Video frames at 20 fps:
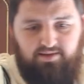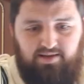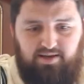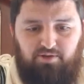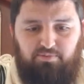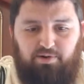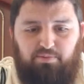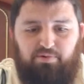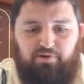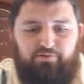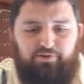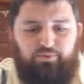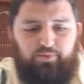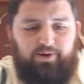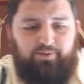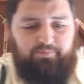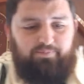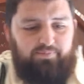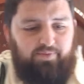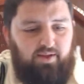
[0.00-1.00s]
That would be a perfect
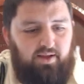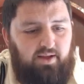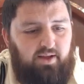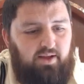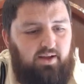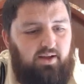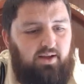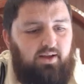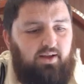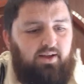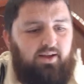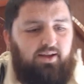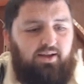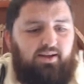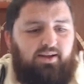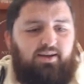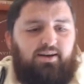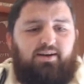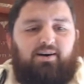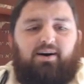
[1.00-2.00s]
one.
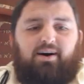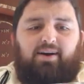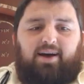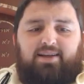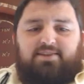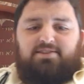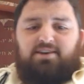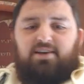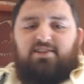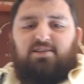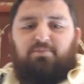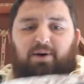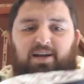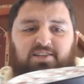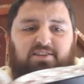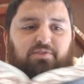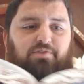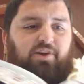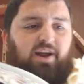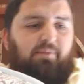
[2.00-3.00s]
All right, so there's a
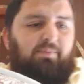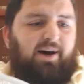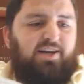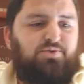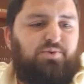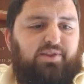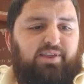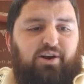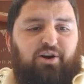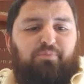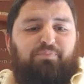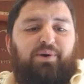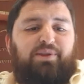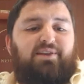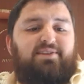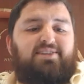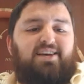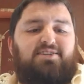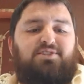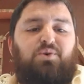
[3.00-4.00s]
bunch of rabbis with their
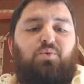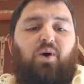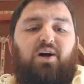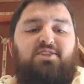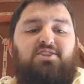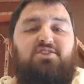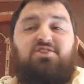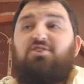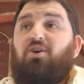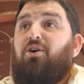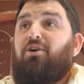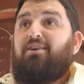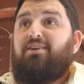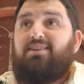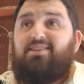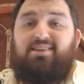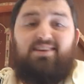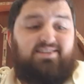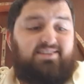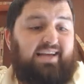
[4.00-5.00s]
opinions as to what
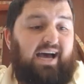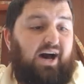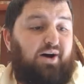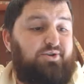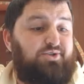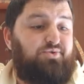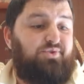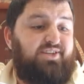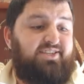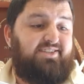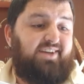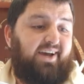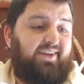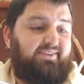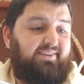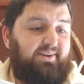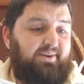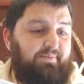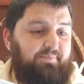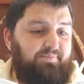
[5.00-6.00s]
song these cows
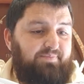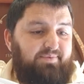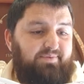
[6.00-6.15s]
recited.